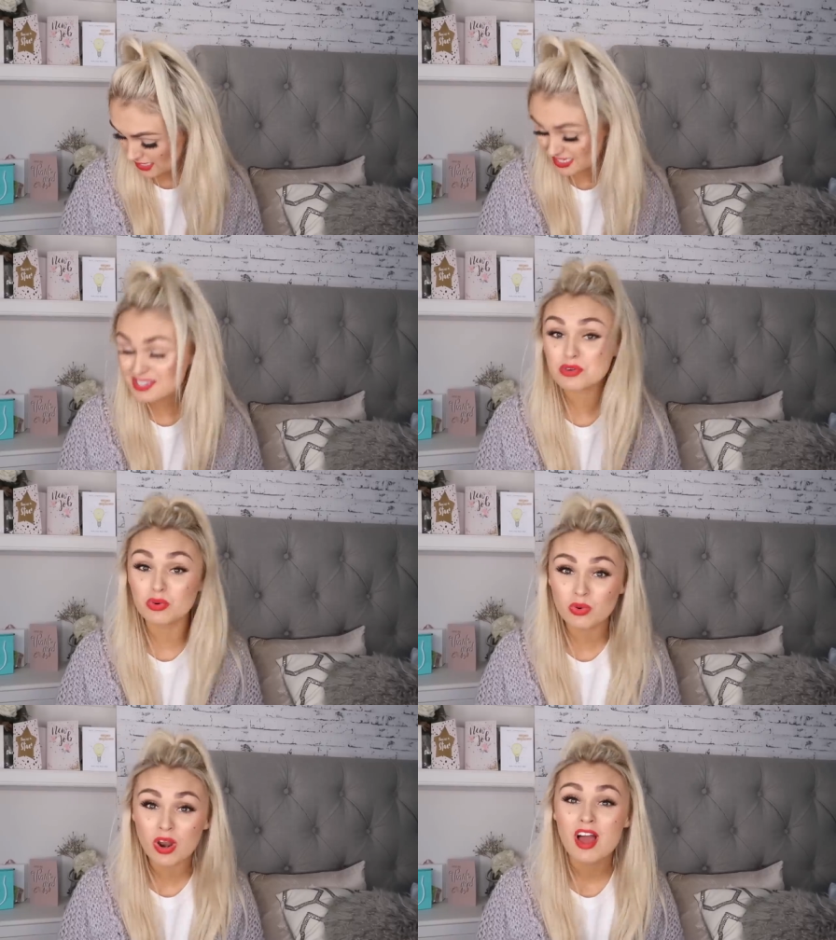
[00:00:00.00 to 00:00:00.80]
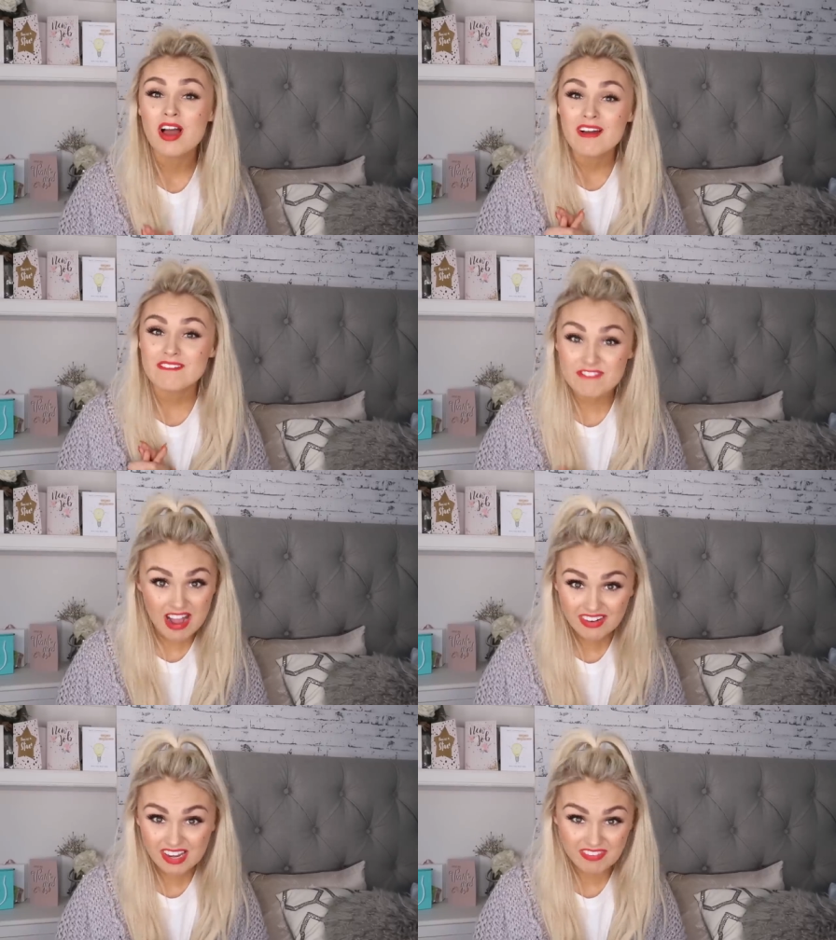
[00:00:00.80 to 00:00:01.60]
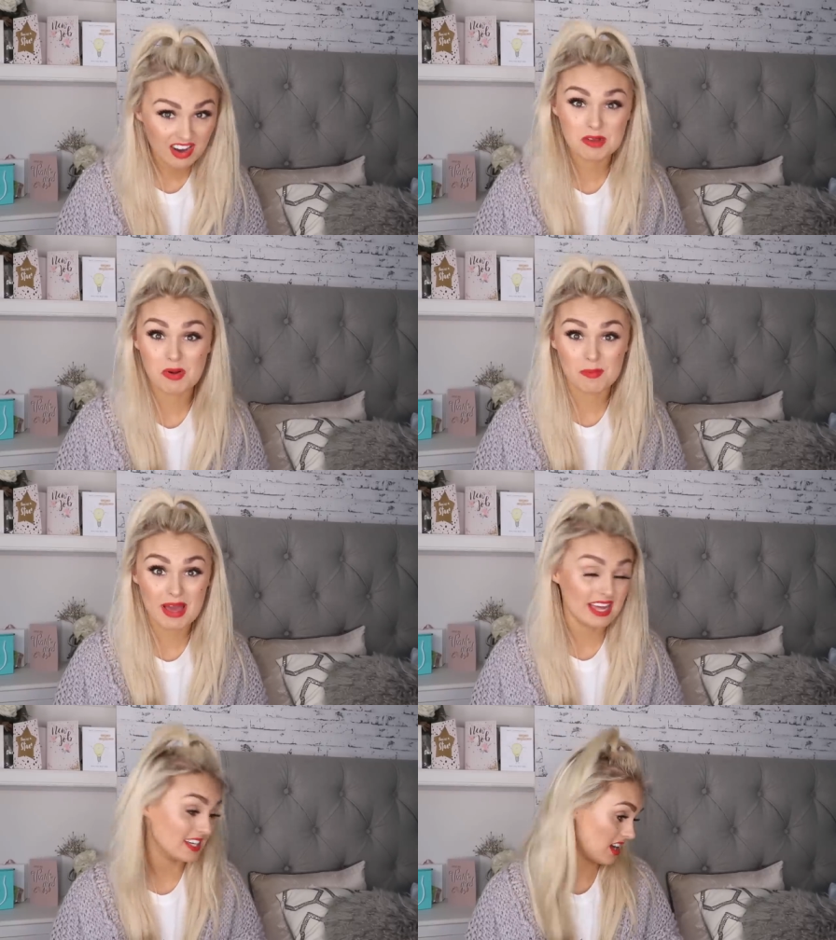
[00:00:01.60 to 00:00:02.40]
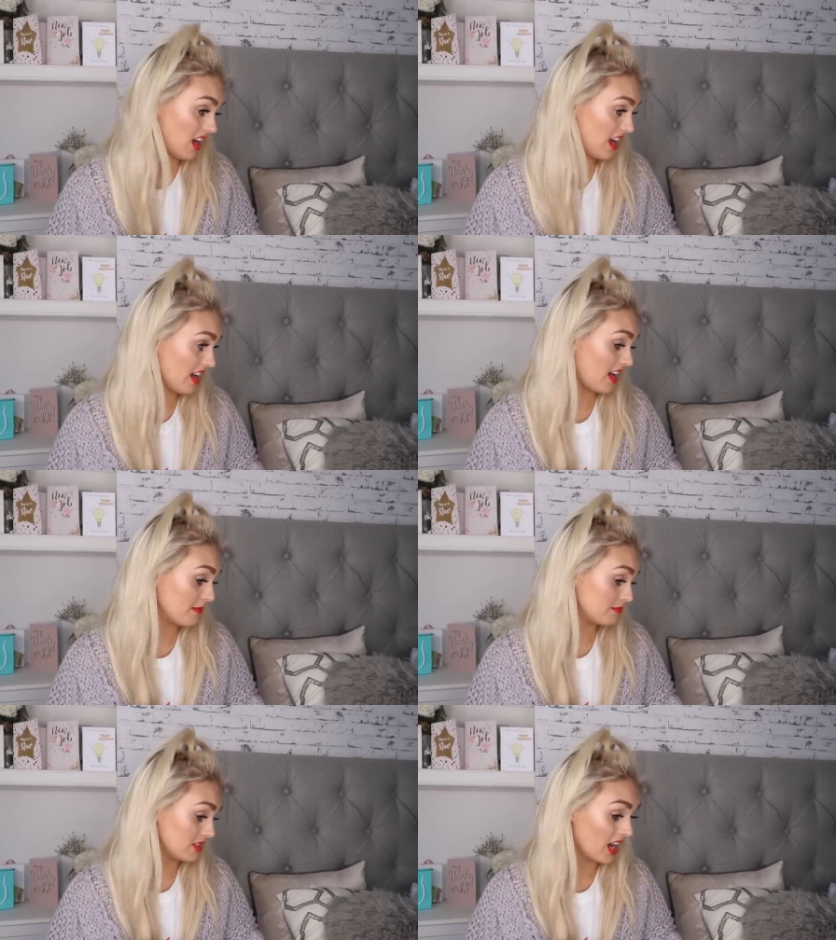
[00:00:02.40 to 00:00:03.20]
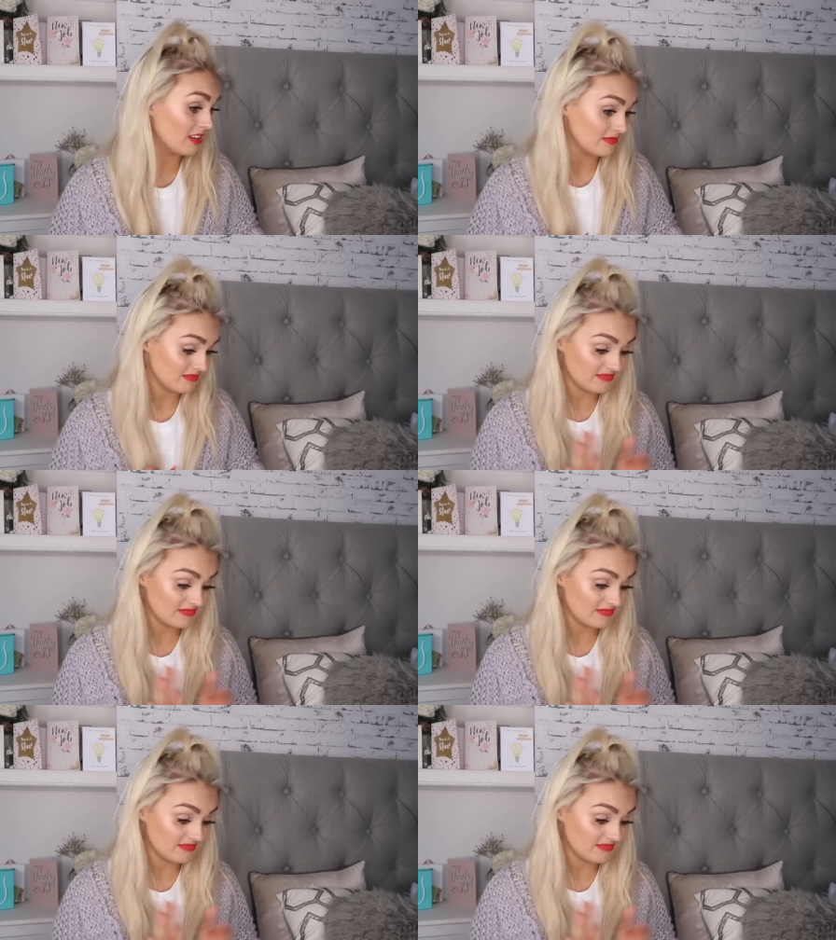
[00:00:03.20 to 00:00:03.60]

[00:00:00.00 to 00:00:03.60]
It is all very, very well made. I am, um, yeah.